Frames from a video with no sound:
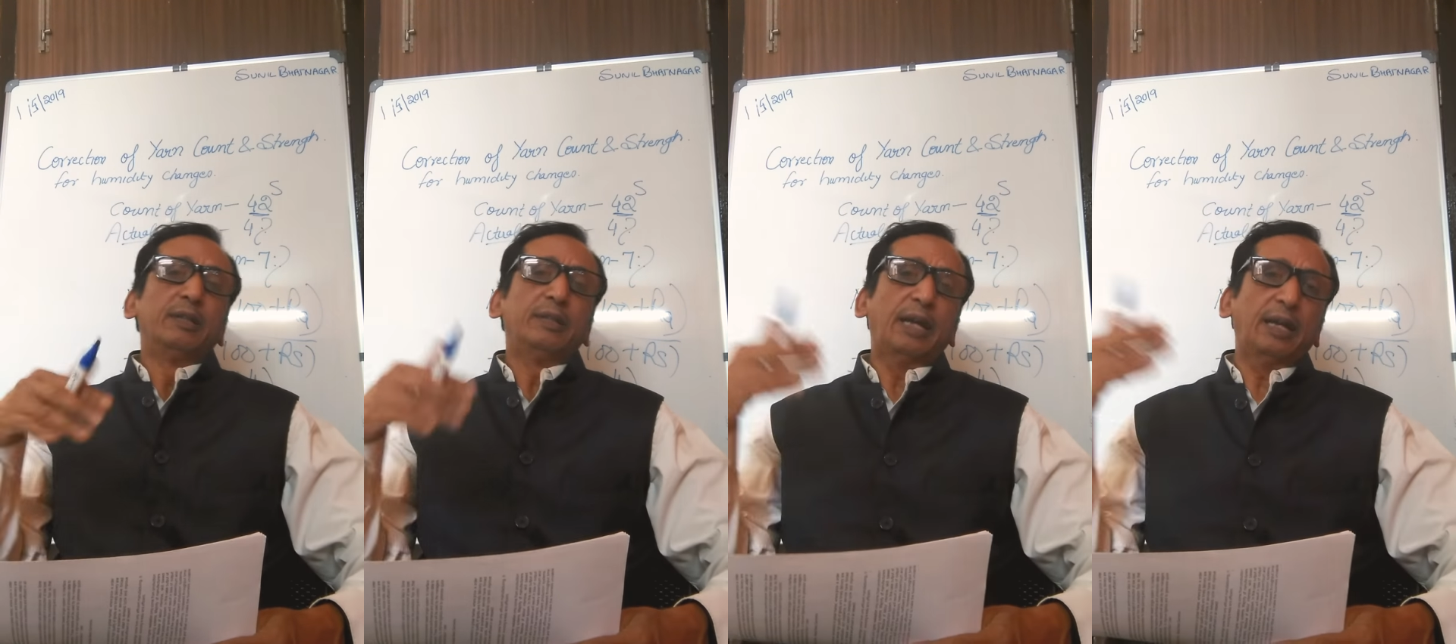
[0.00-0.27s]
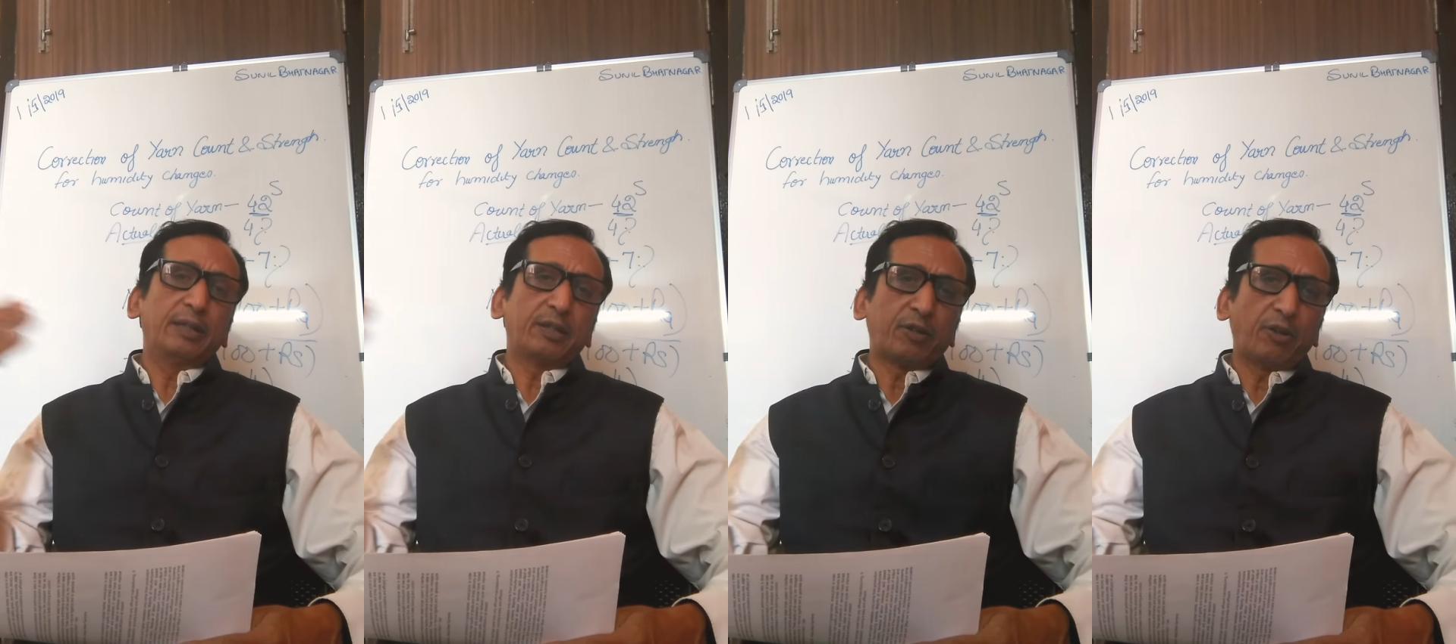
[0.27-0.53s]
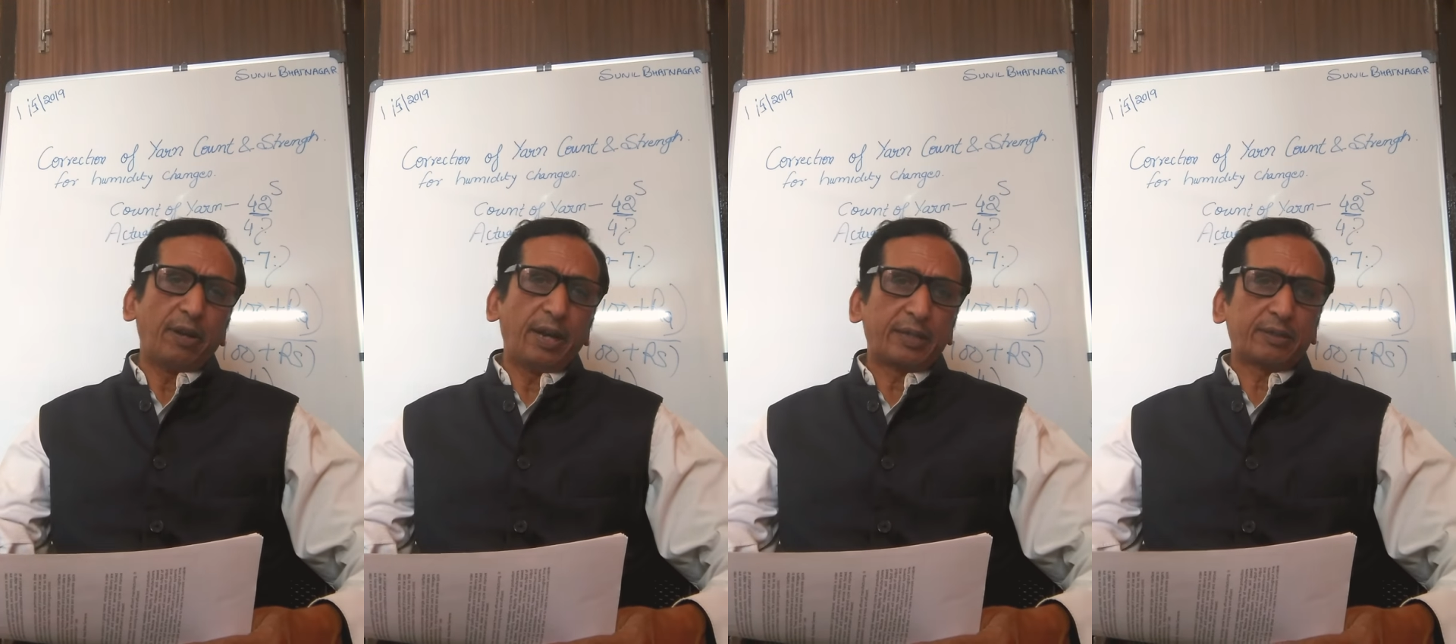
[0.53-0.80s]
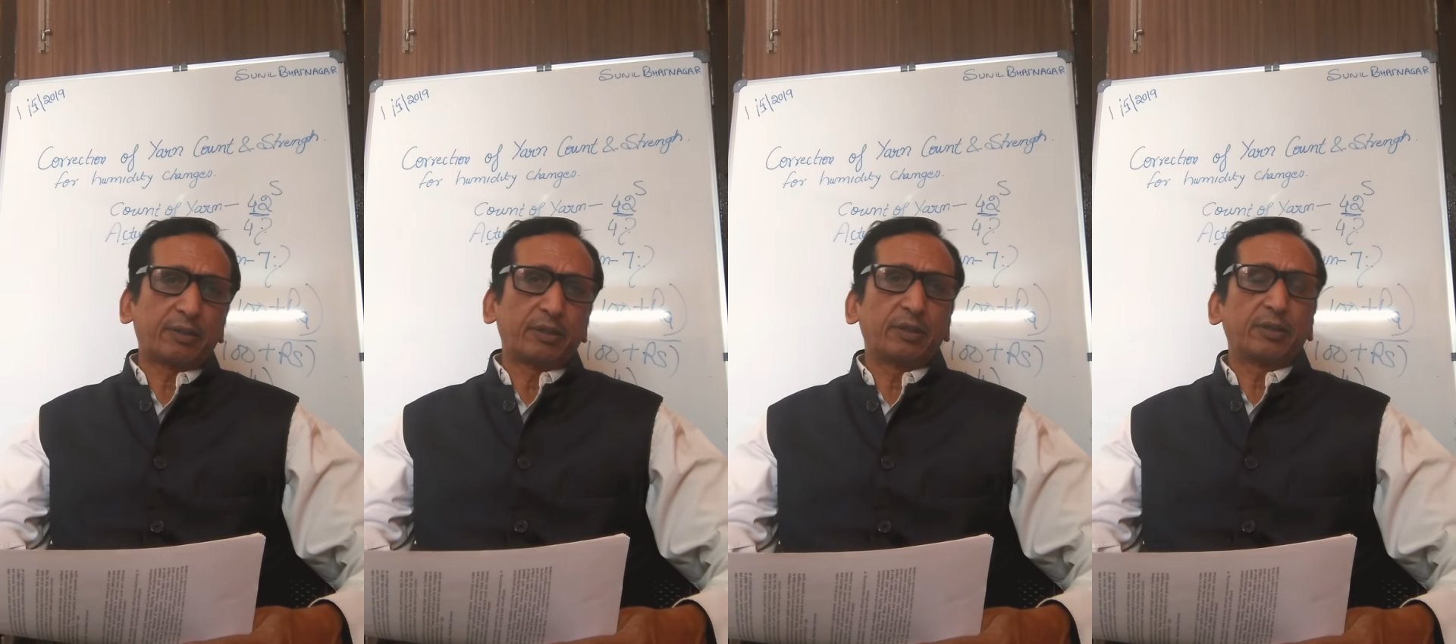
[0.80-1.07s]
then
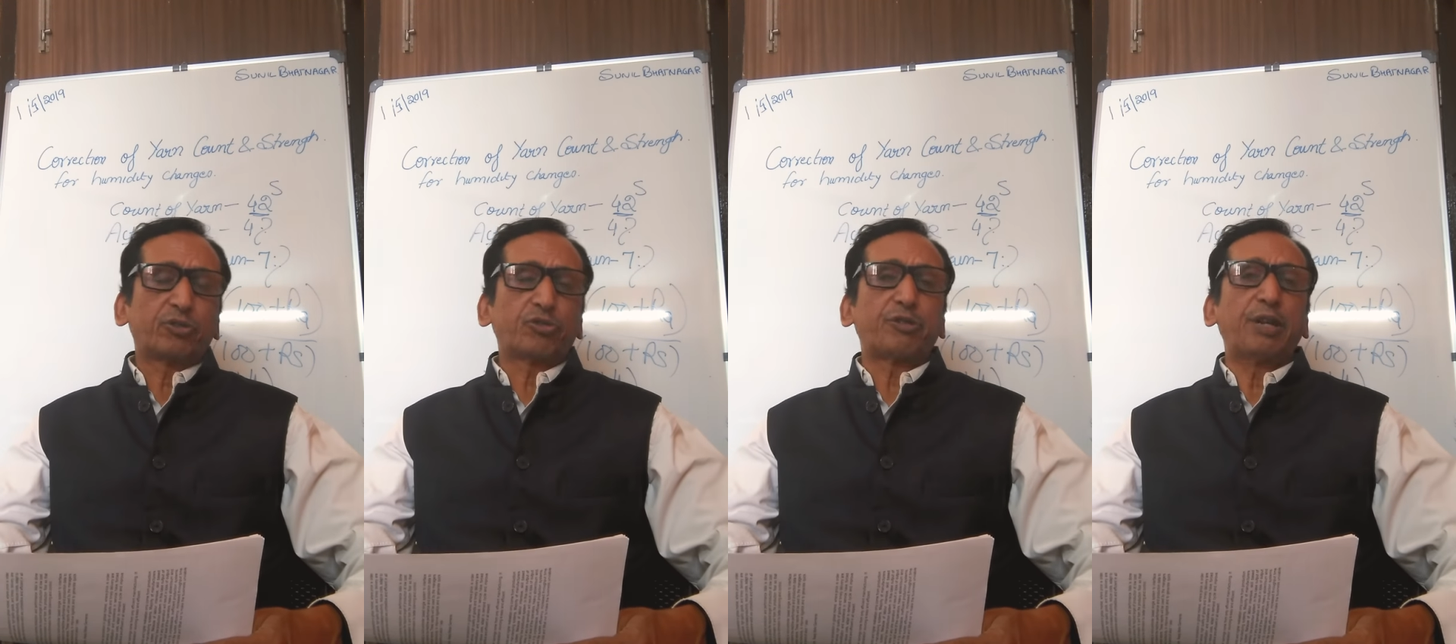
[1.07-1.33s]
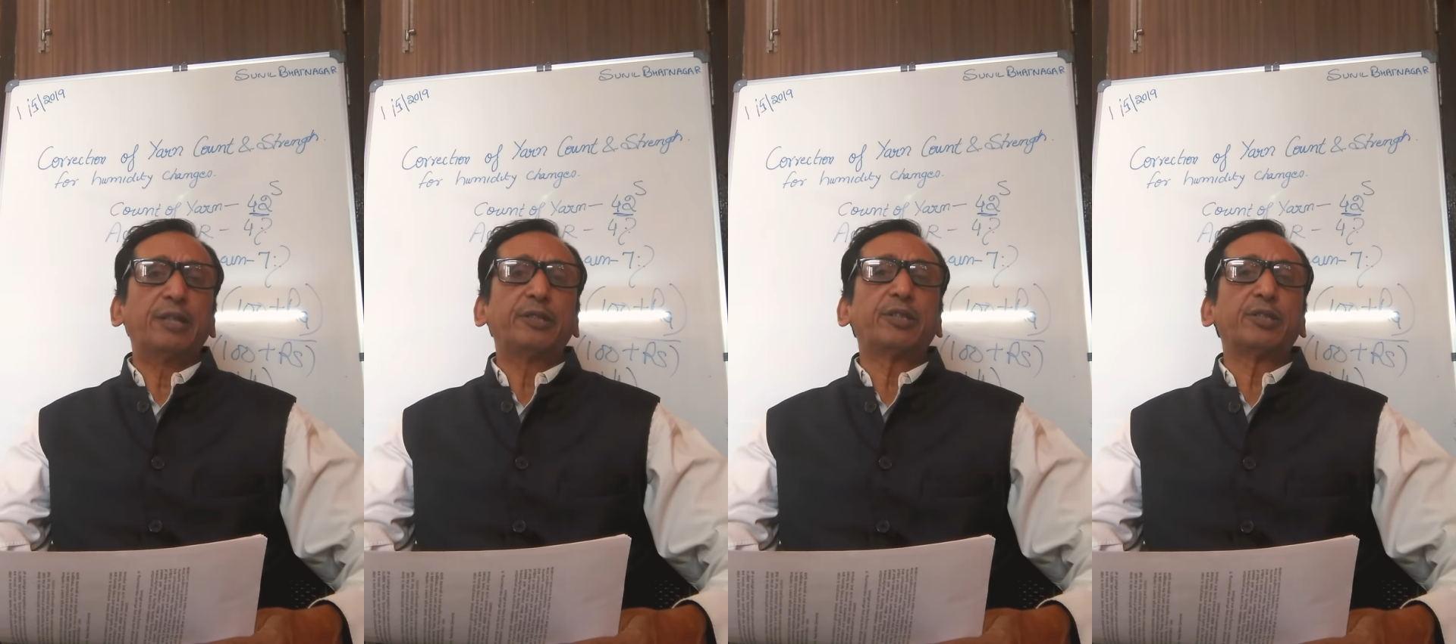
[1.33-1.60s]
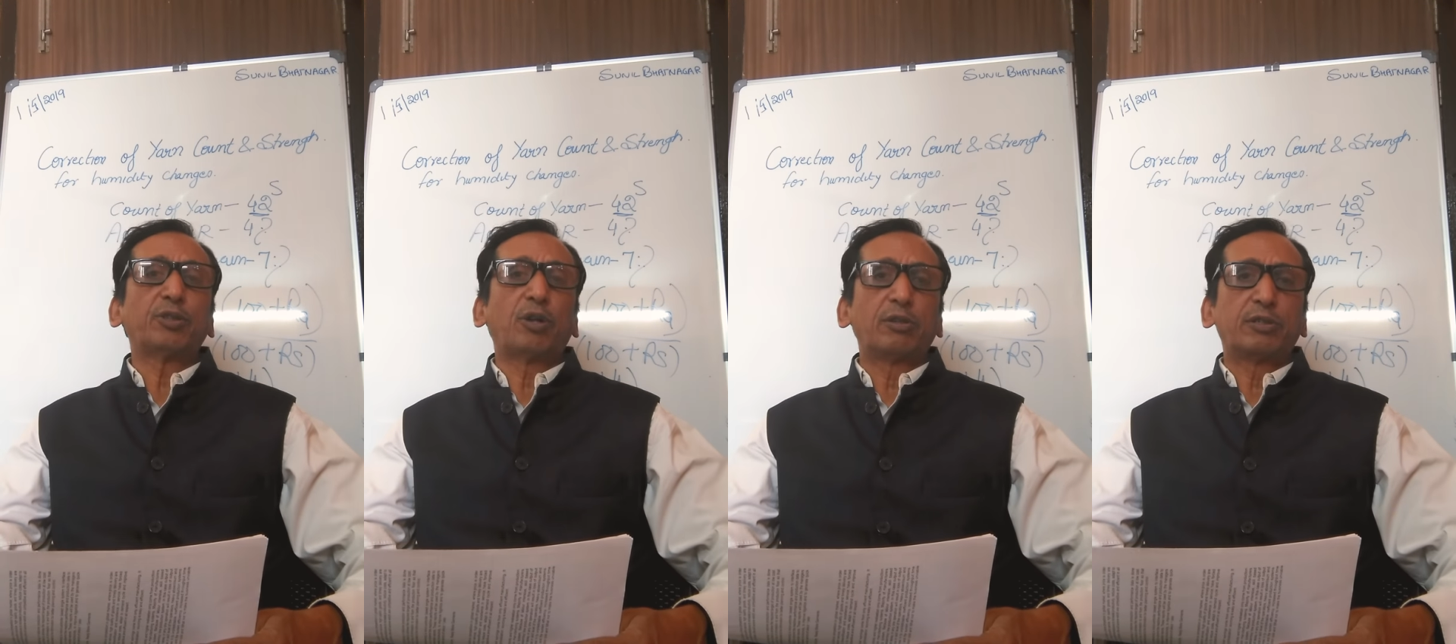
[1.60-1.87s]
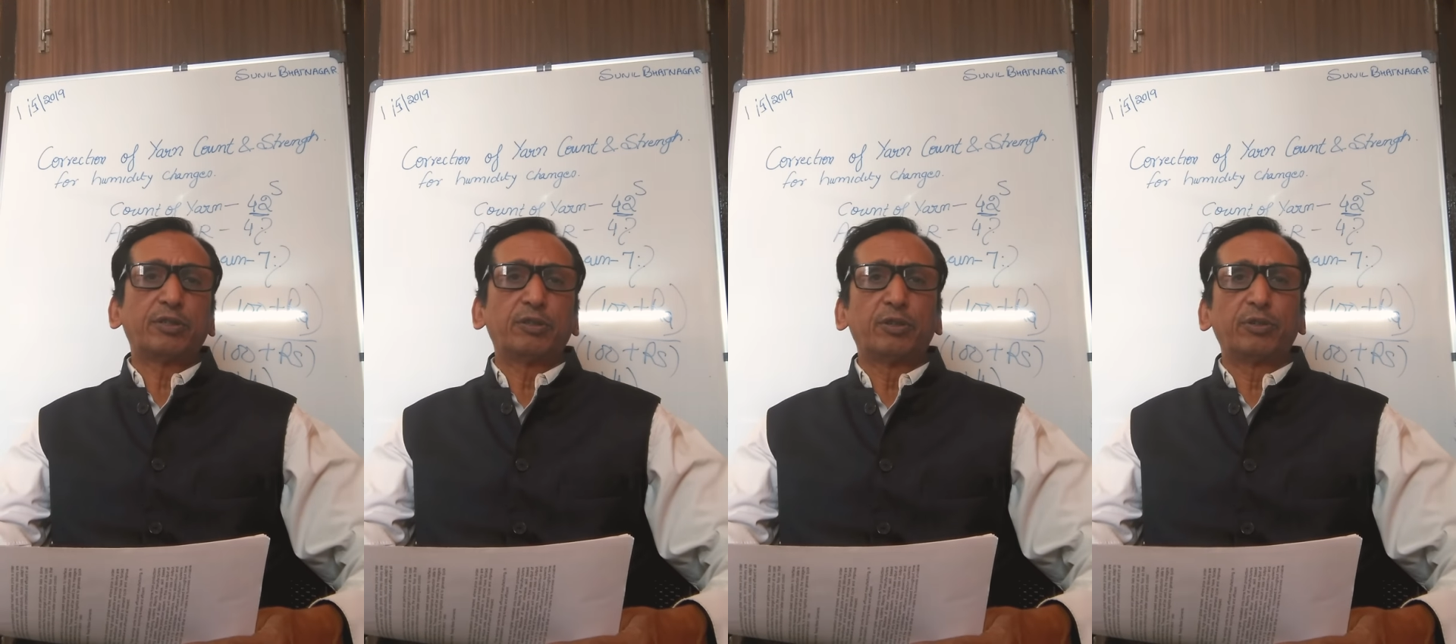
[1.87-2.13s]
correct strength is
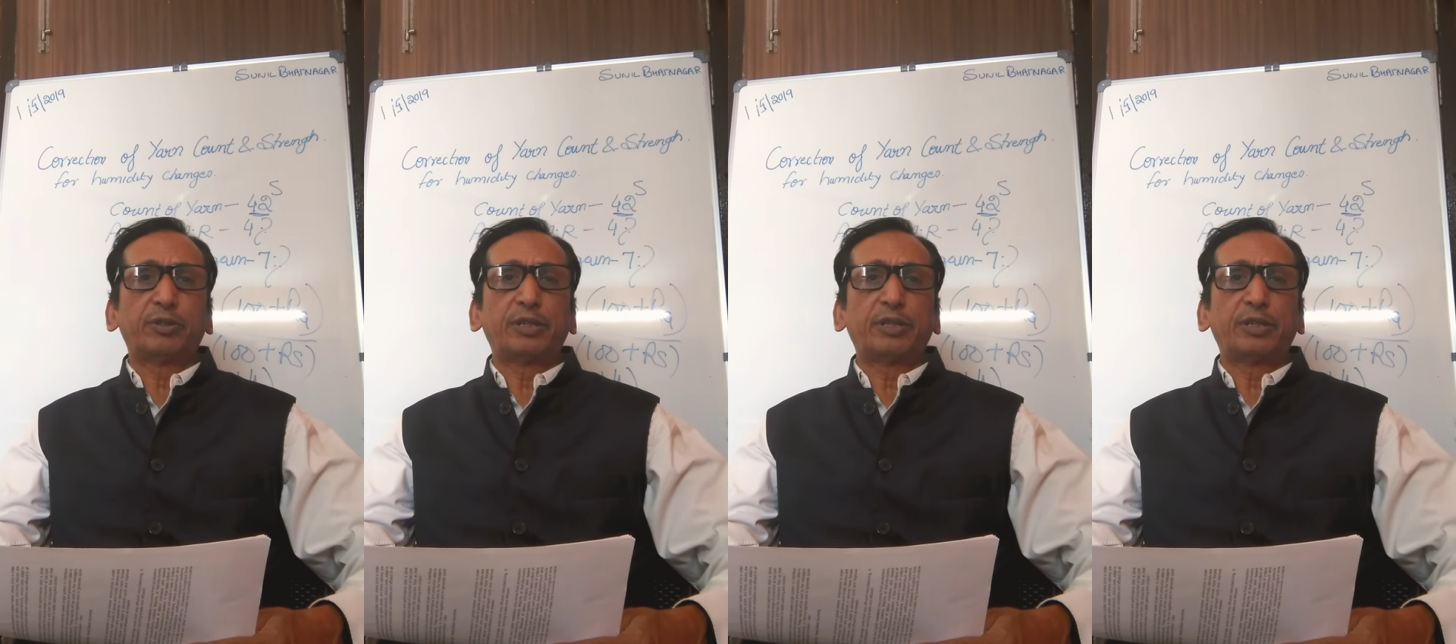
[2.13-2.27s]
also